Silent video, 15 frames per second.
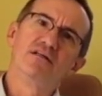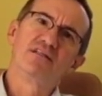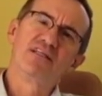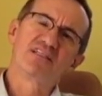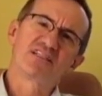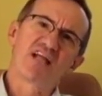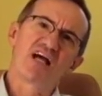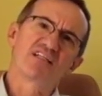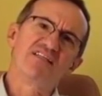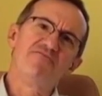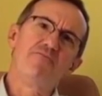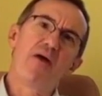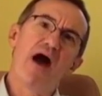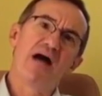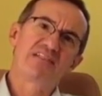
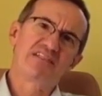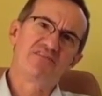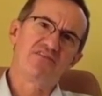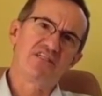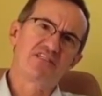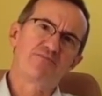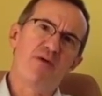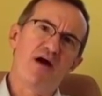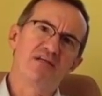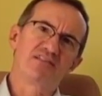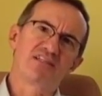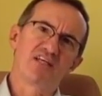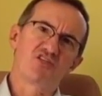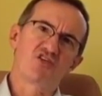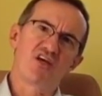destructive passive
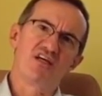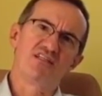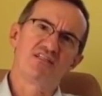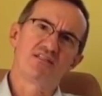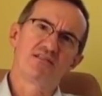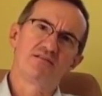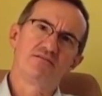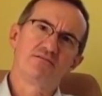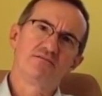response, such as